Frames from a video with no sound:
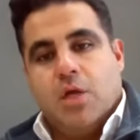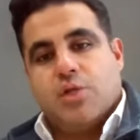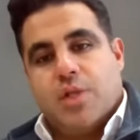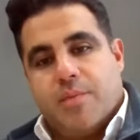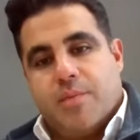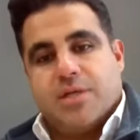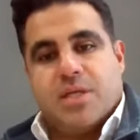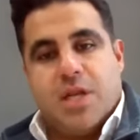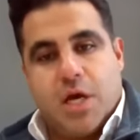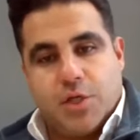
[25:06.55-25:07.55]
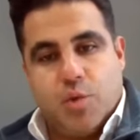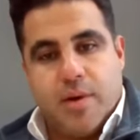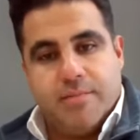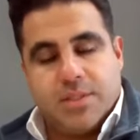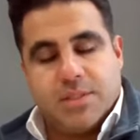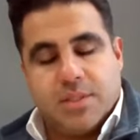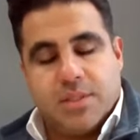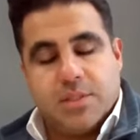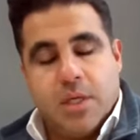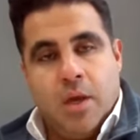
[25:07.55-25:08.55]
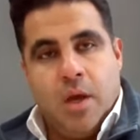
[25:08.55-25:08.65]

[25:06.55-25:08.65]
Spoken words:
So they bring us the non-QM business.